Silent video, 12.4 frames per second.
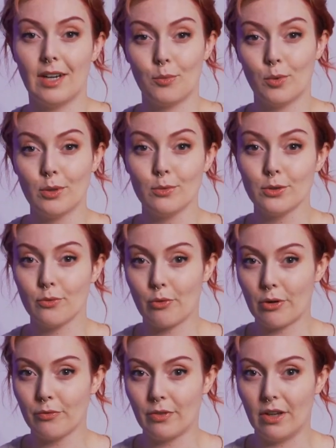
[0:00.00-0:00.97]
And when I was
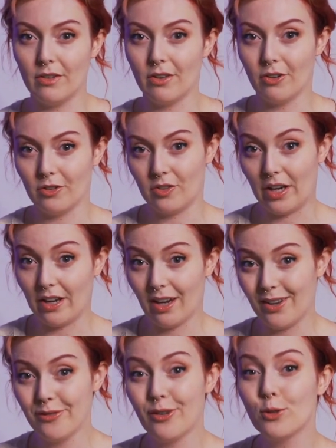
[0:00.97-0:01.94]
thrifting the other day,
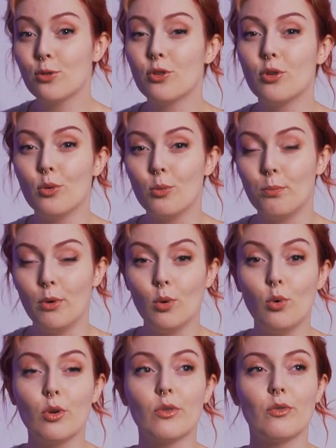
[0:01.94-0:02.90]
I found two
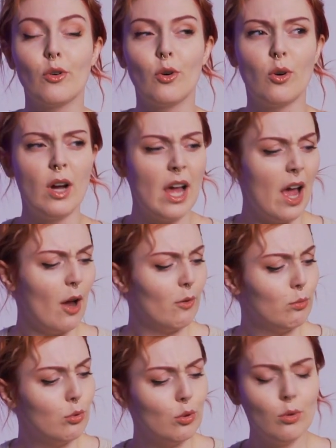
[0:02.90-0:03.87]
beautiful
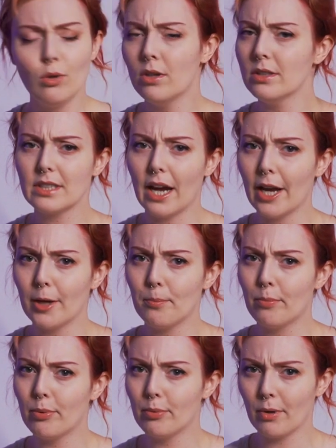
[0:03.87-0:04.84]
wool
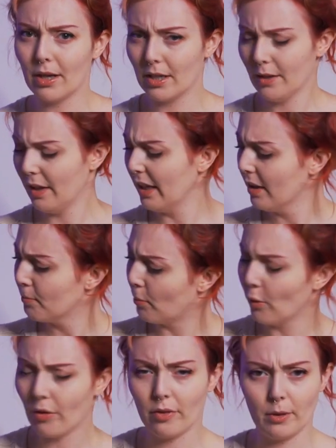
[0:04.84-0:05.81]
type, I think
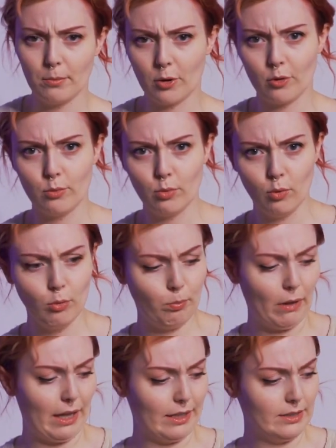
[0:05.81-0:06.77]
both of them are wool
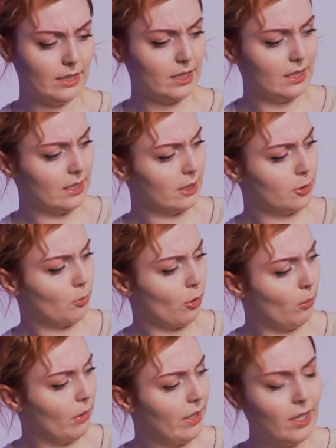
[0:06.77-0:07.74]
blends. This is
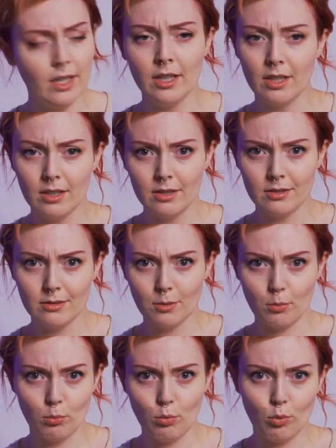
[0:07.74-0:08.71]
probably
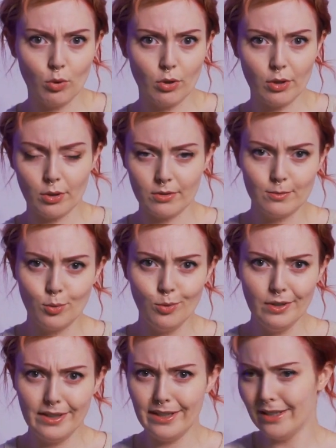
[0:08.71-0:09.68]
more
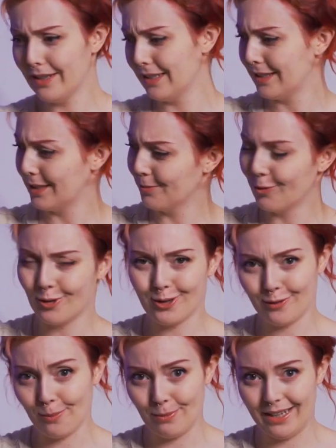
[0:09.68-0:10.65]
woolly, this is more
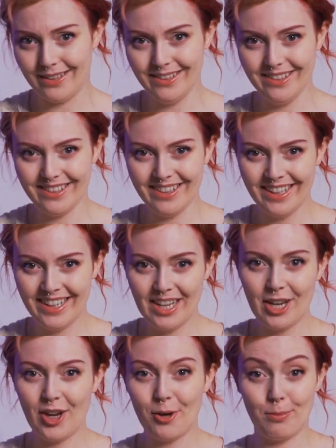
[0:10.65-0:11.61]
of a blend
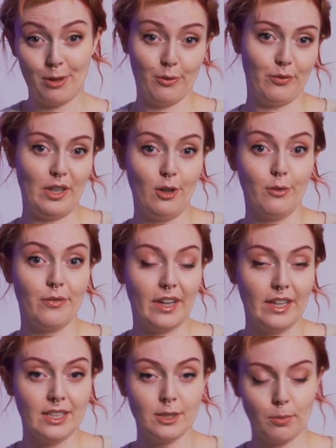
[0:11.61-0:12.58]
by the feel of
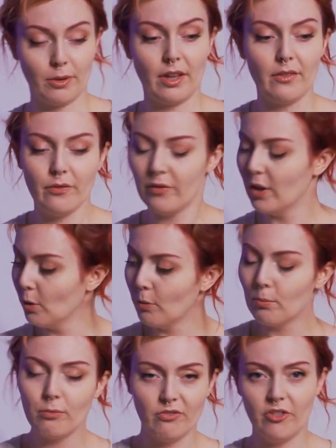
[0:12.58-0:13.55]
things, but they feel
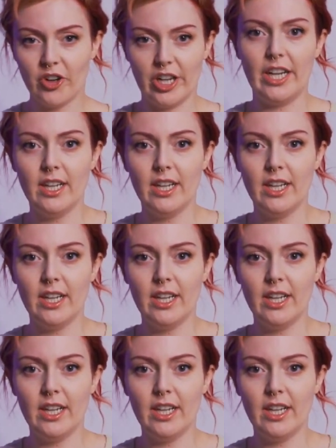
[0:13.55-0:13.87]
very